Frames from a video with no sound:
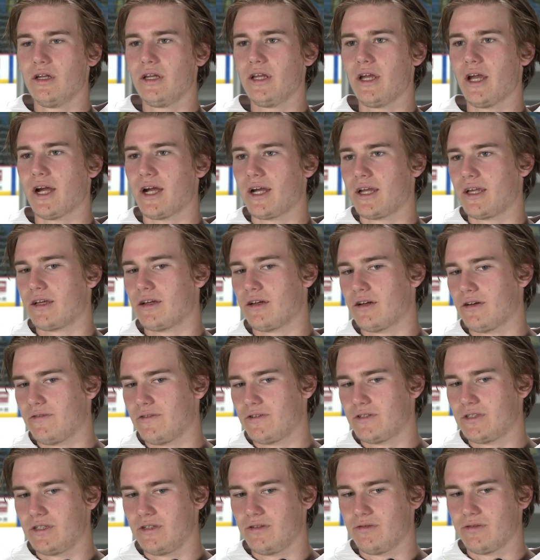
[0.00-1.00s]
Yeah, I,
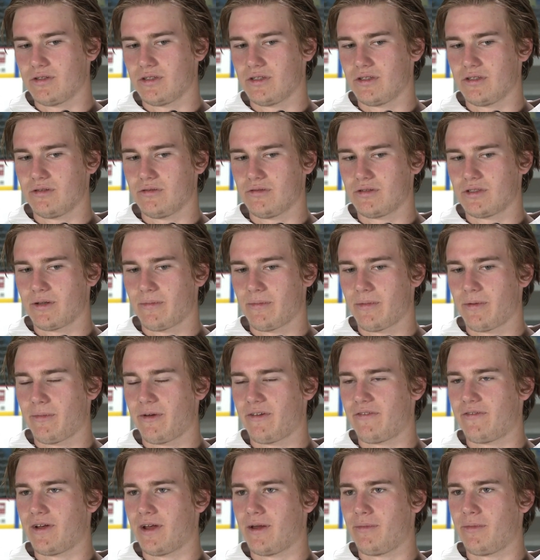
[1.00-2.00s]
obviously it was, it was something
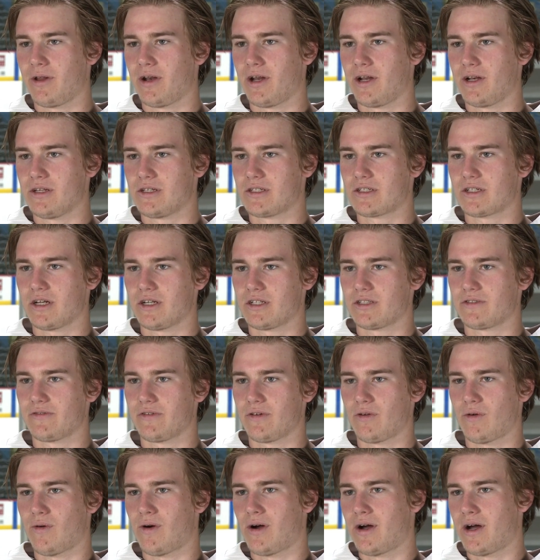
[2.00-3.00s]
my family and I discussed
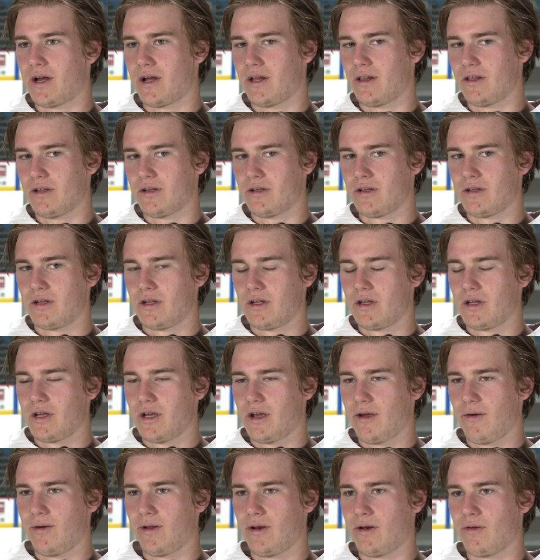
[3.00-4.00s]
for a while, and
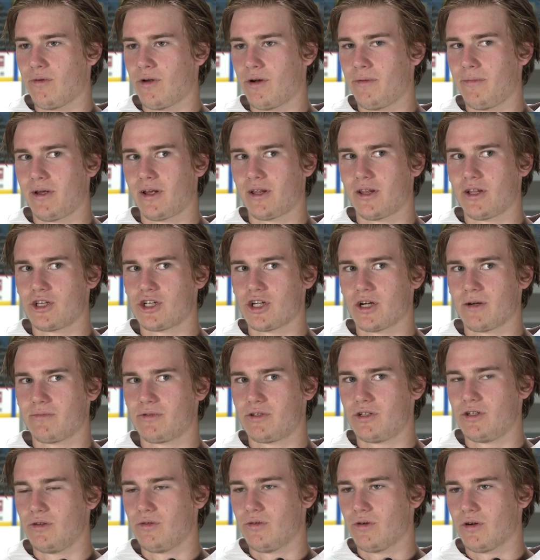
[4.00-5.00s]
we didn't want to make the
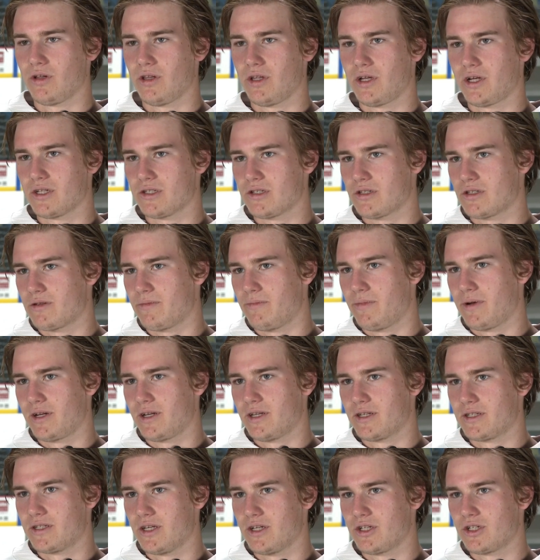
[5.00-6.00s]
jump too early because it's a
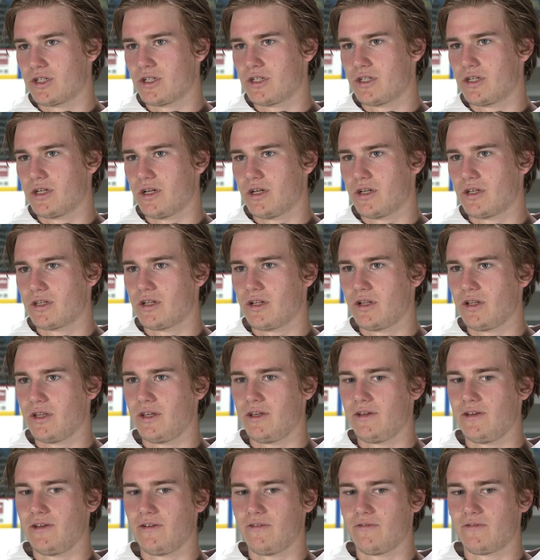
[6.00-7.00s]
big decision to, to
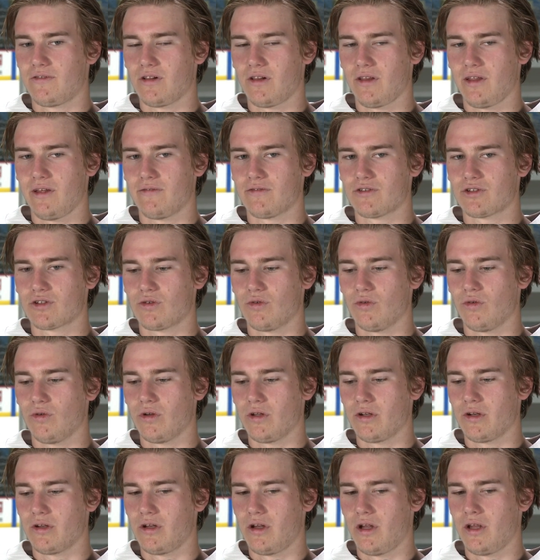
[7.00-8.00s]
leave to leave
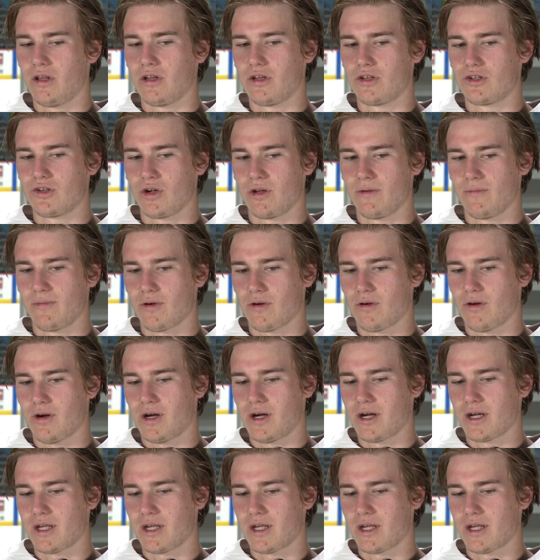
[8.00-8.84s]
school and to, and to join pro